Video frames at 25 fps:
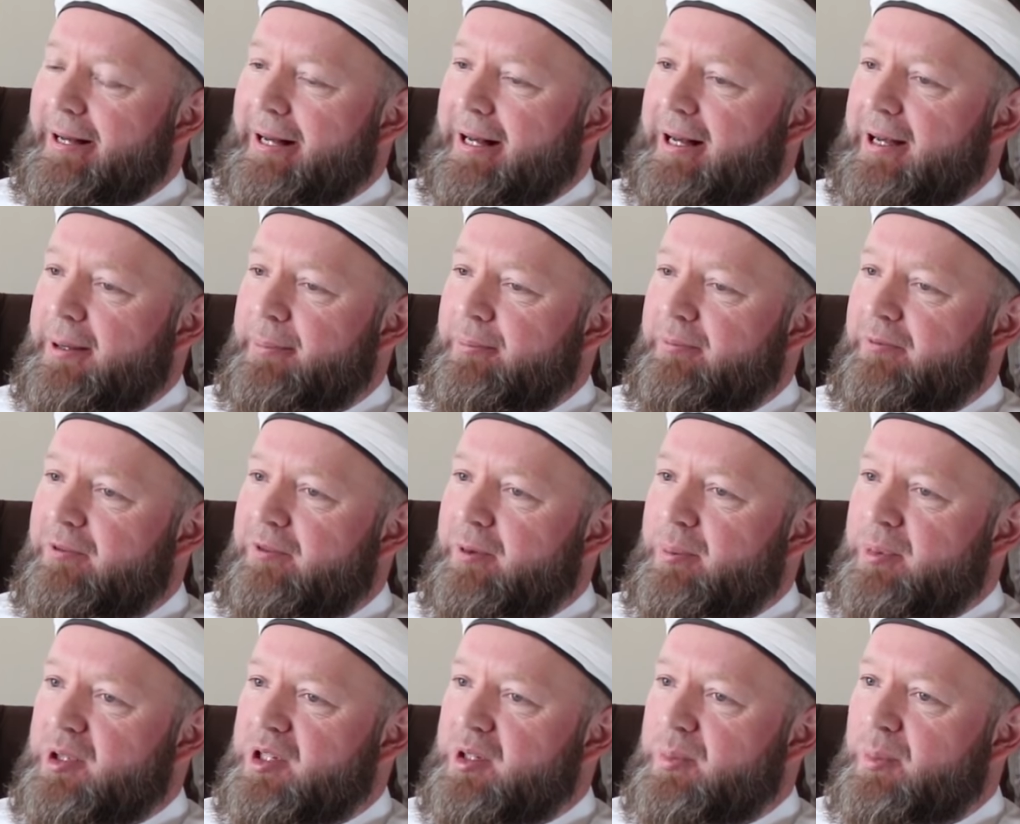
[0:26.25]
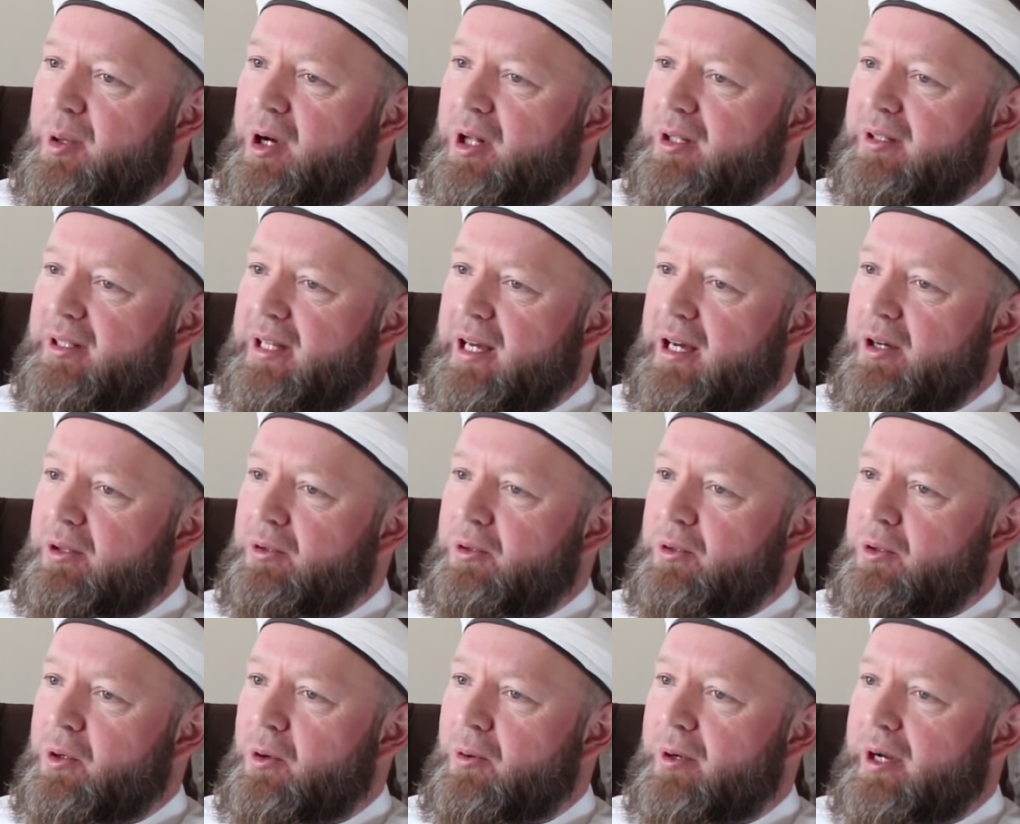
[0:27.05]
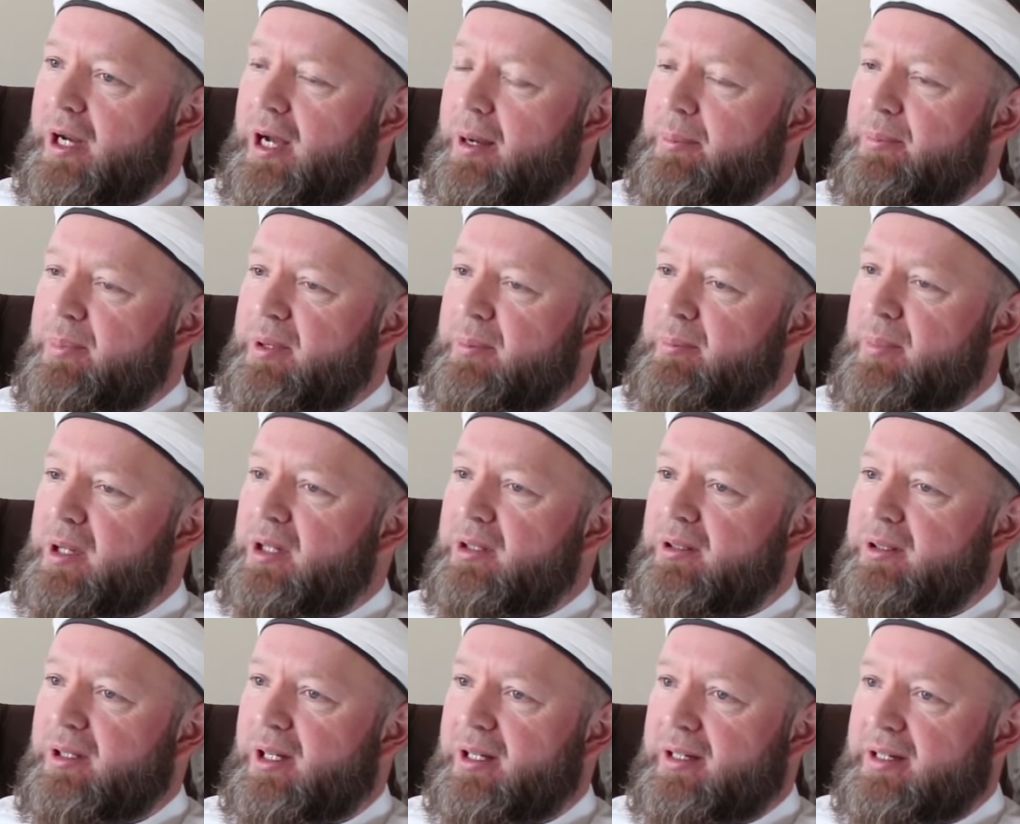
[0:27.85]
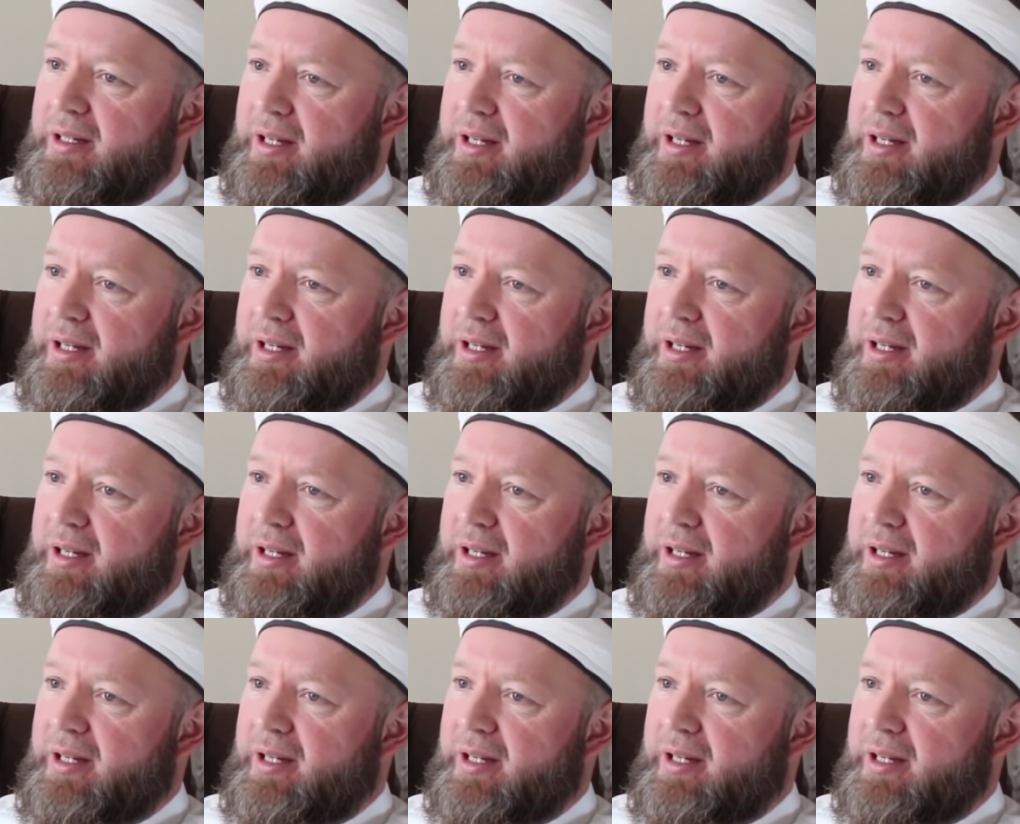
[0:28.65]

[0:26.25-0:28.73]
I'm from a small town growing up in Milton,